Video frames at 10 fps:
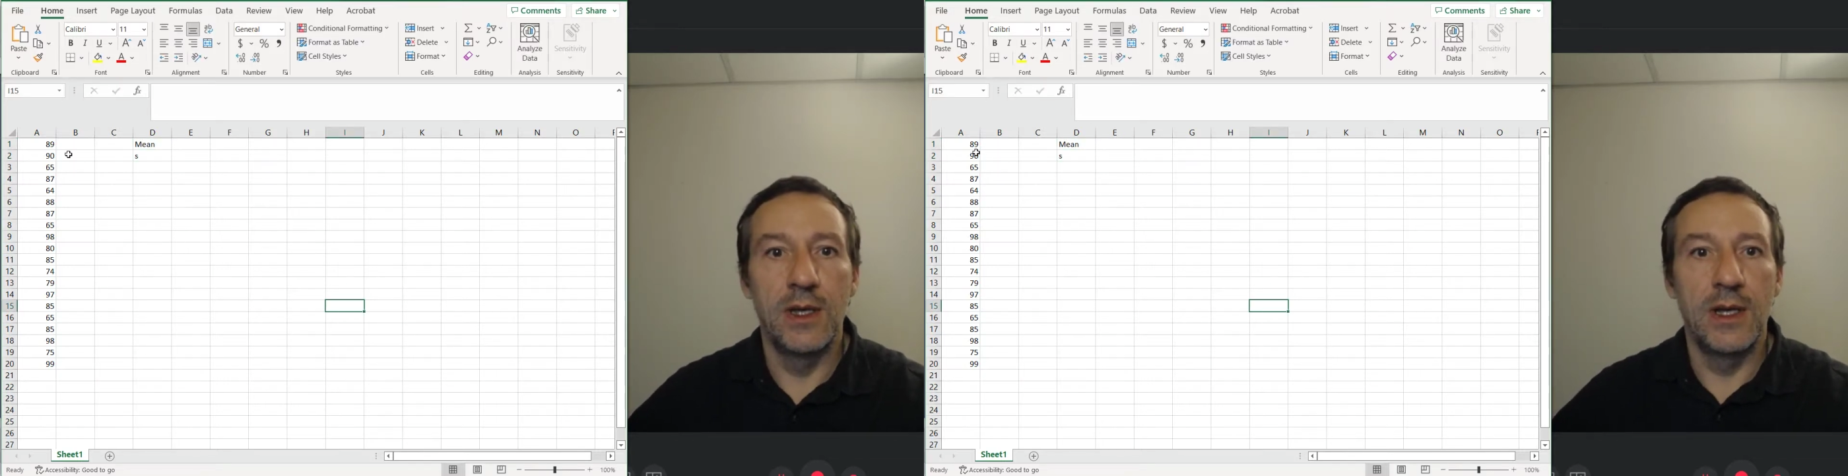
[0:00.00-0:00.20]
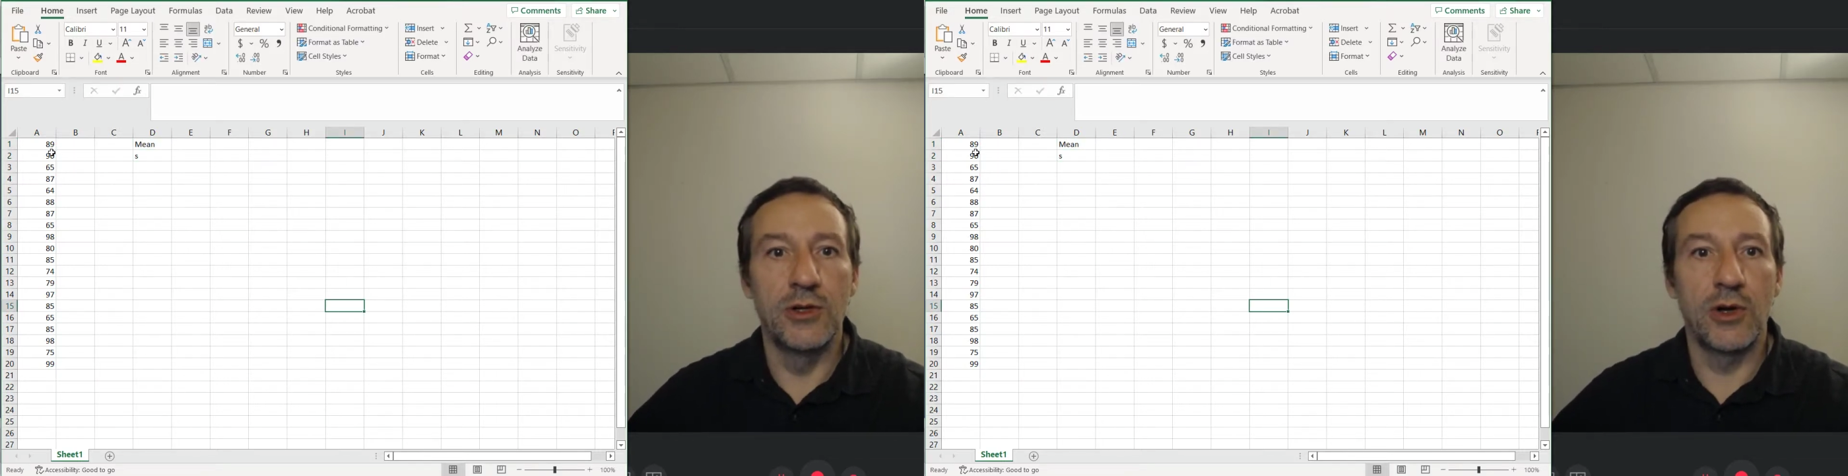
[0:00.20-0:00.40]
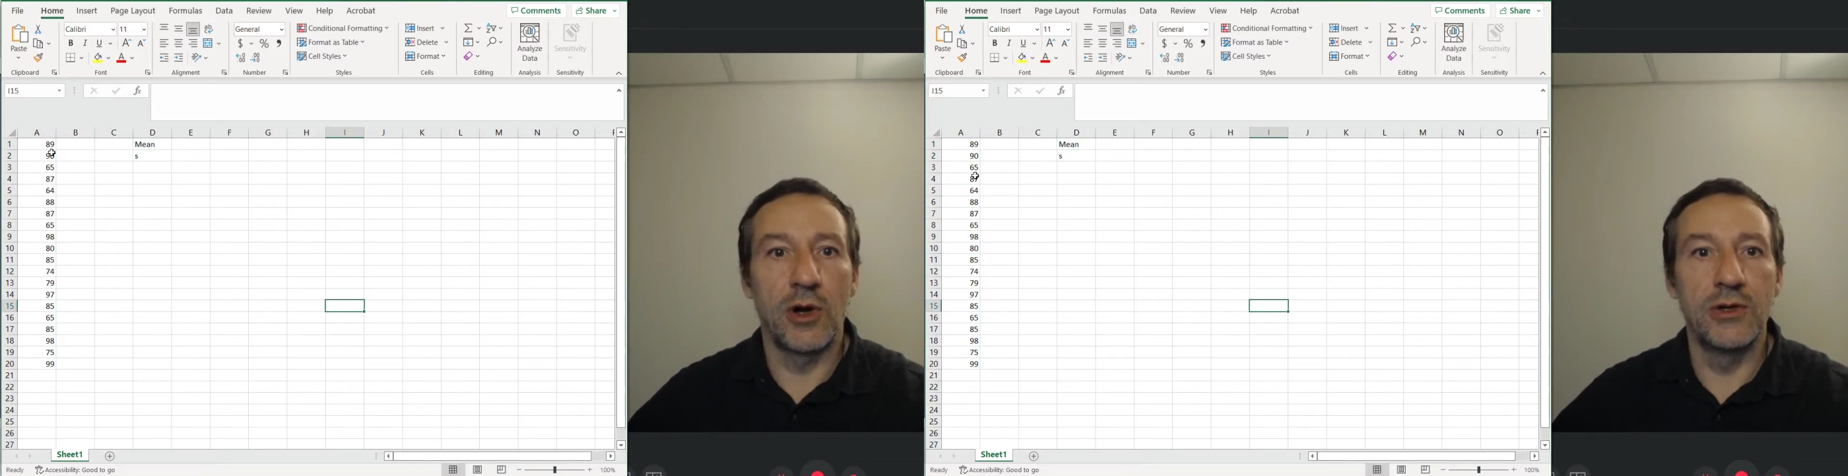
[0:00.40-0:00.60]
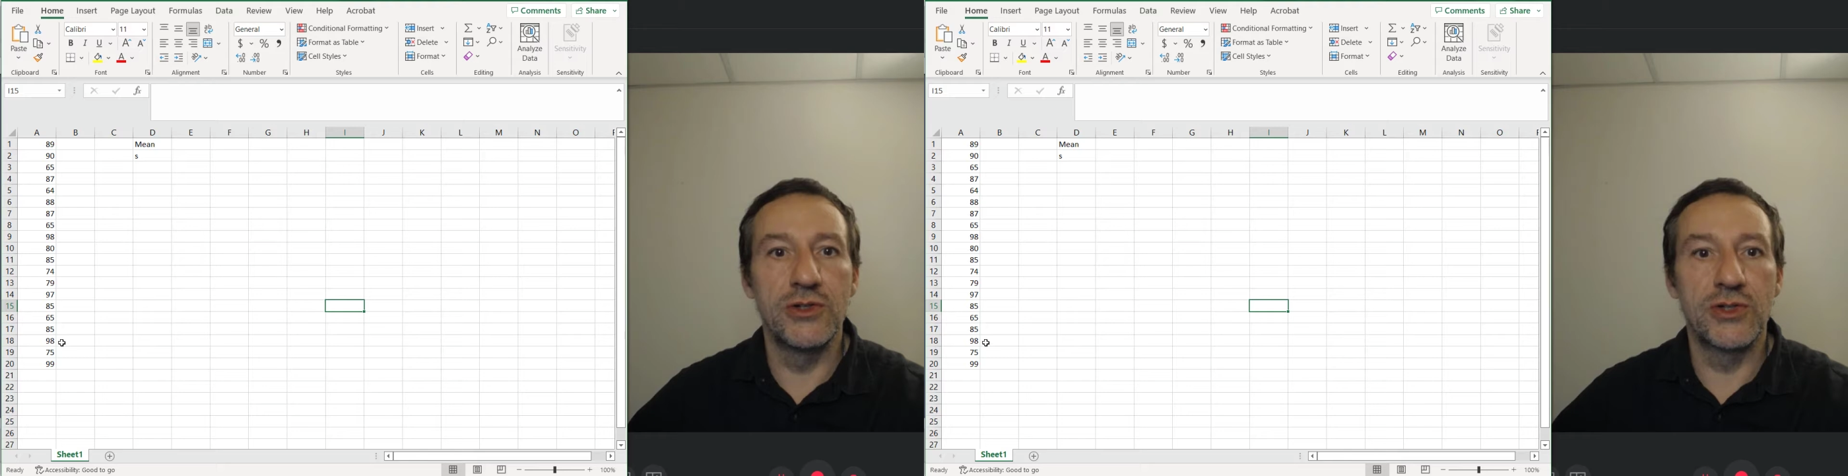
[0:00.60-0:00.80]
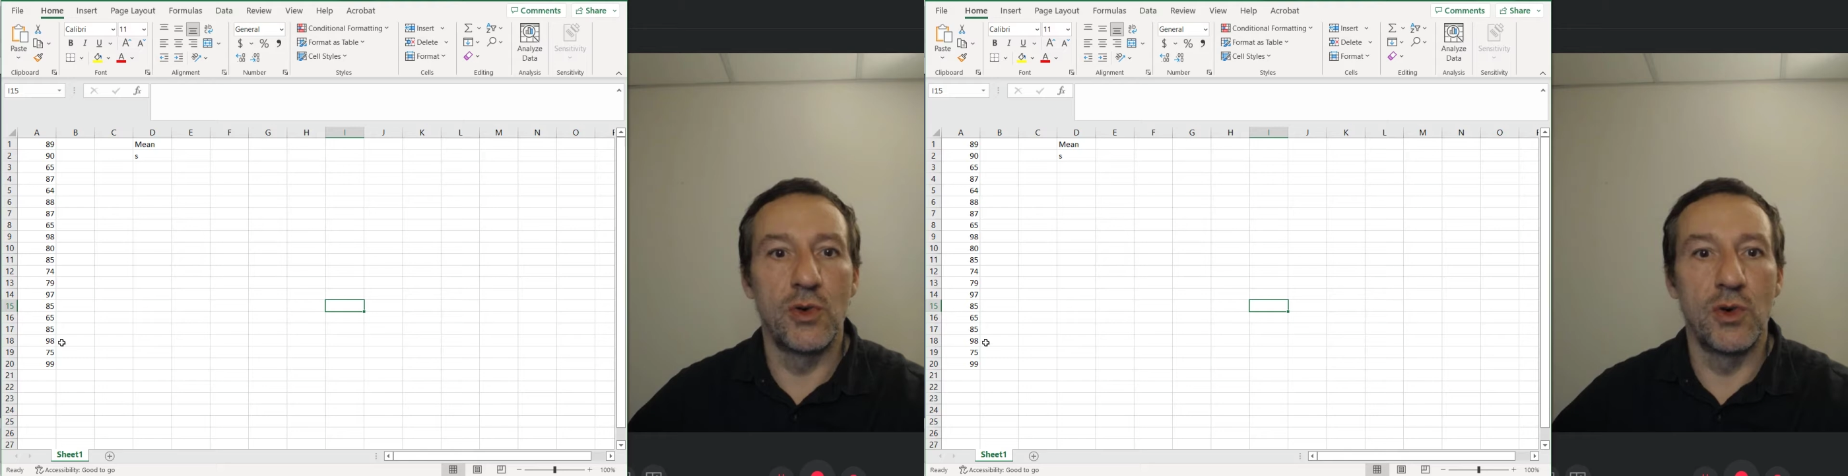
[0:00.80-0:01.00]
Here are your
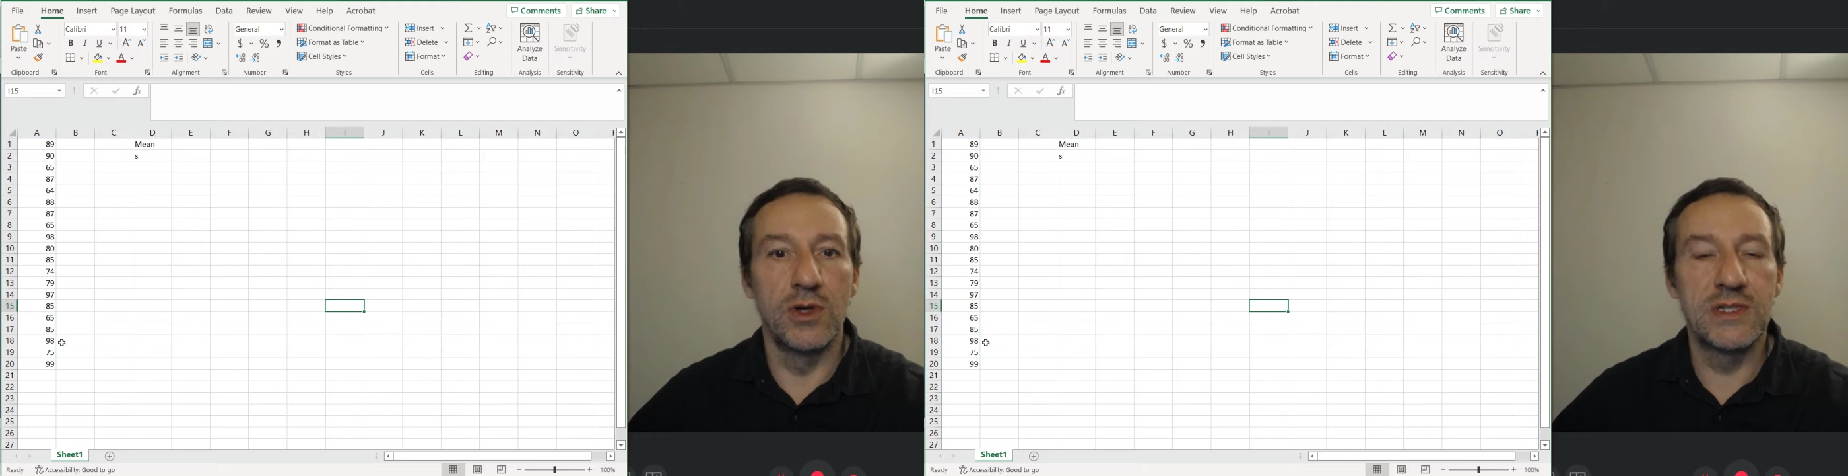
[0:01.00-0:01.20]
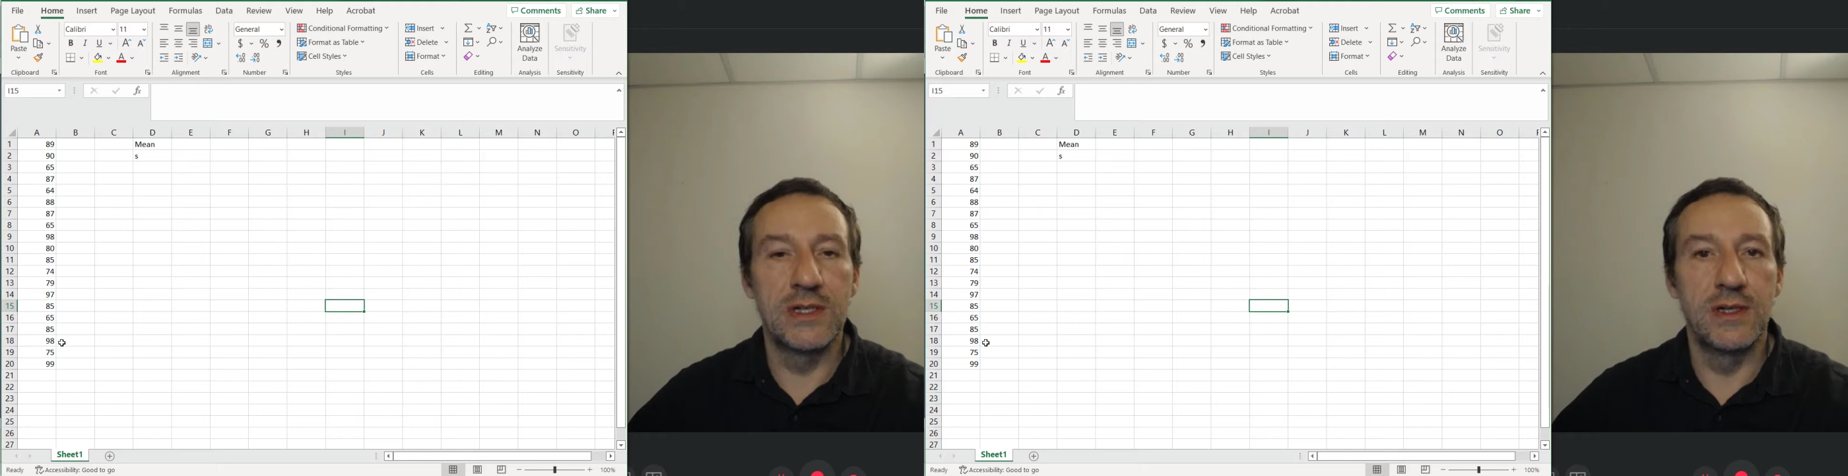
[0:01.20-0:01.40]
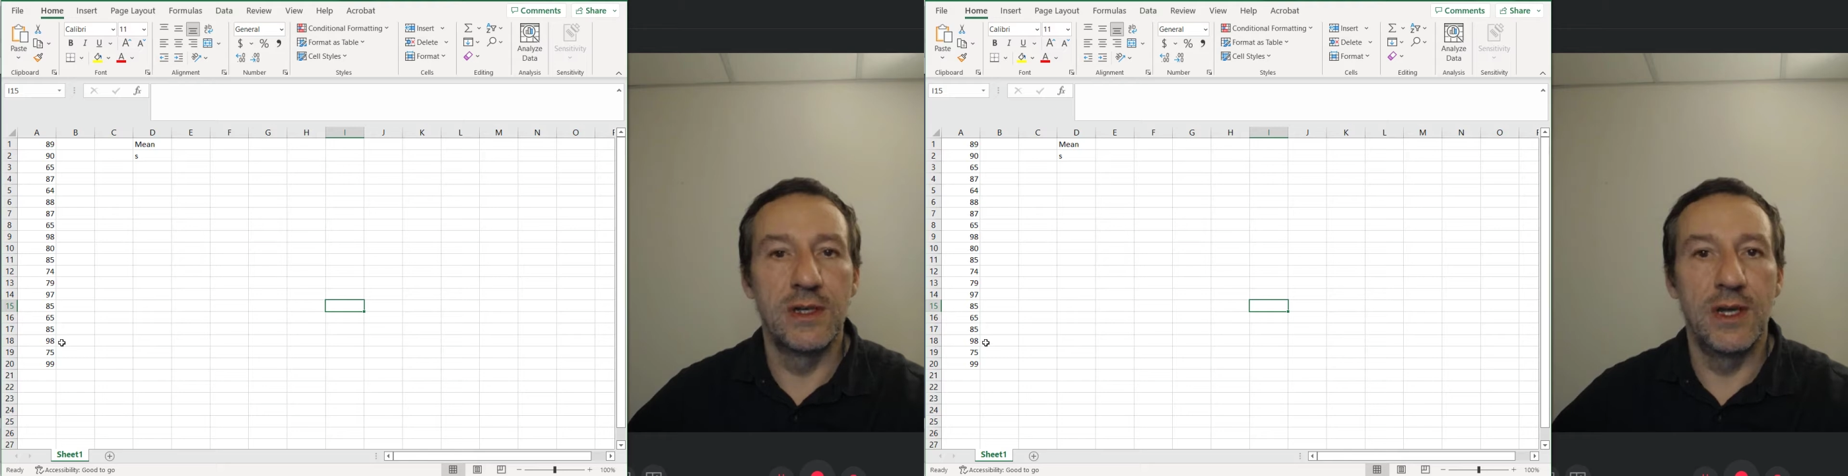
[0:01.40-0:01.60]
scores,